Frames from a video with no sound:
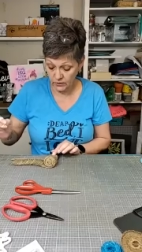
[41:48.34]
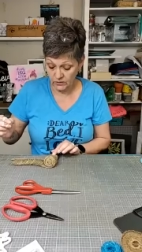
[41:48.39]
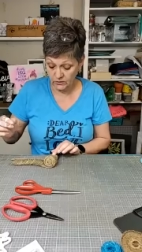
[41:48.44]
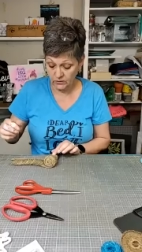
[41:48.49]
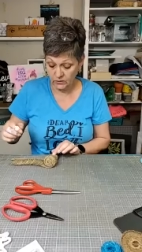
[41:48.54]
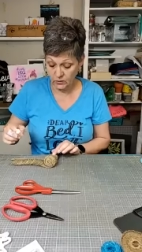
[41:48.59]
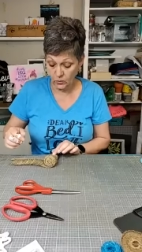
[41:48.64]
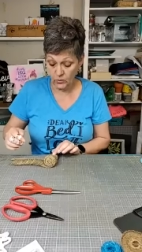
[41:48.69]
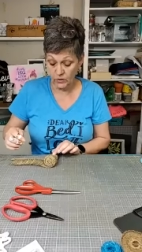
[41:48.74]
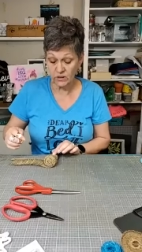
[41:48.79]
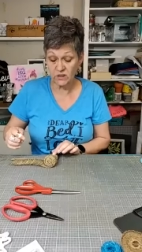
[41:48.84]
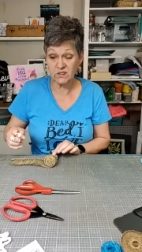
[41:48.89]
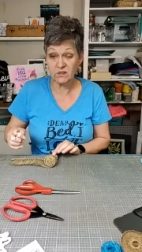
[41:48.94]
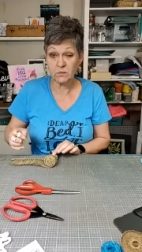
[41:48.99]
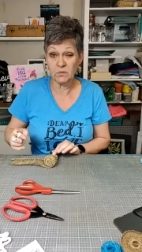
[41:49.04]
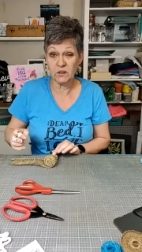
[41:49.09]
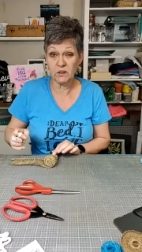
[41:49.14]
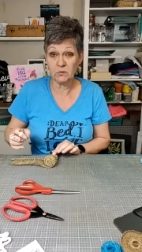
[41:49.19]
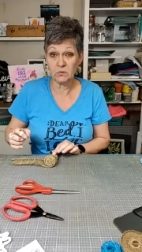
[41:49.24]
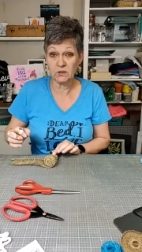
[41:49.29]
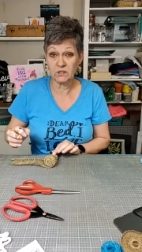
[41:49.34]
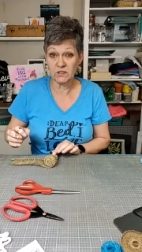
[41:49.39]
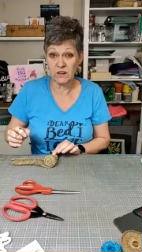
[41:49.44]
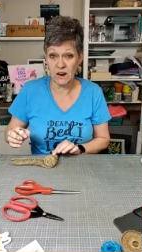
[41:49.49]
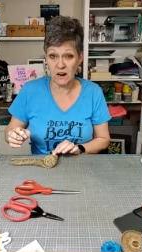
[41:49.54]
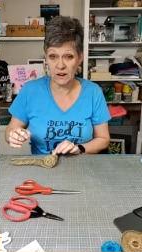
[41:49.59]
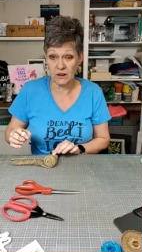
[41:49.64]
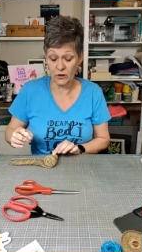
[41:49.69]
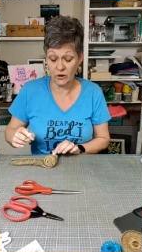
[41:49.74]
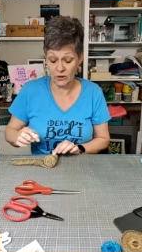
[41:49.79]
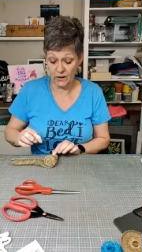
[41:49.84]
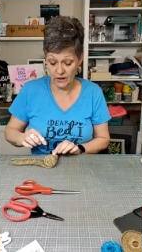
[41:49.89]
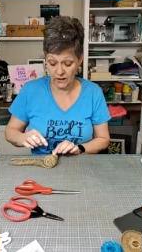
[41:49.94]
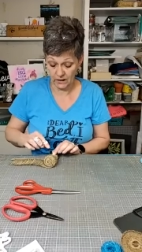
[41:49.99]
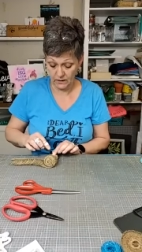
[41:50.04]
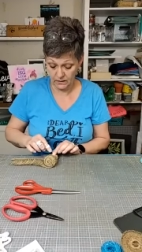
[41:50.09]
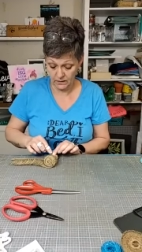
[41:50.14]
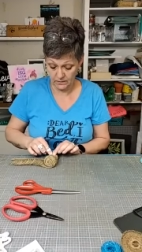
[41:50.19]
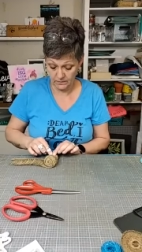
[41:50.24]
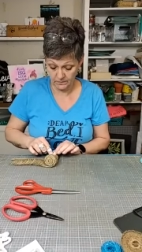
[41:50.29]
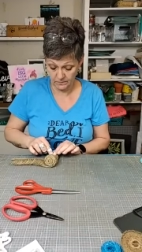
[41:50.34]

is going to be retiring.